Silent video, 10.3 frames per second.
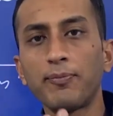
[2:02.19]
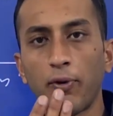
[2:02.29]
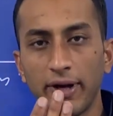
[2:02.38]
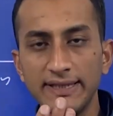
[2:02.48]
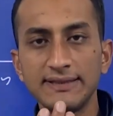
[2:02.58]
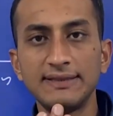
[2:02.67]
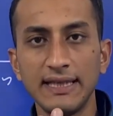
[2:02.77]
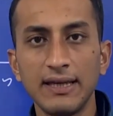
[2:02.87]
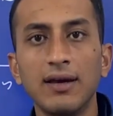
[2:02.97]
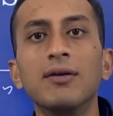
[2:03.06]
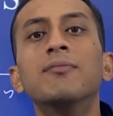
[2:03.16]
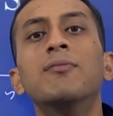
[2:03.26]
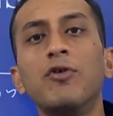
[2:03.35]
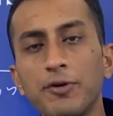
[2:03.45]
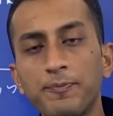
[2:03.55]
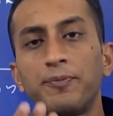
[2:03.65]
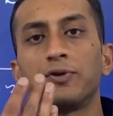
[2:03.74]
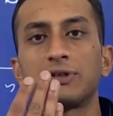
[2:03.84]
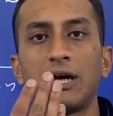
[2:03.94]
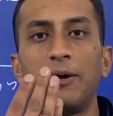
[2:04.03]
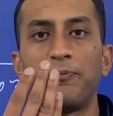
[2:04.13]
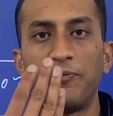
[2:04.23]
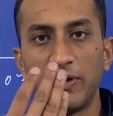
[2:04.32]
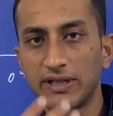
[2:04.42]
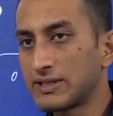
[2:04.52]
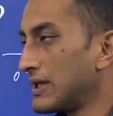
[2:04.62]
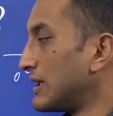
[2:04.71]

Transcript: buoyancy, more push upwards.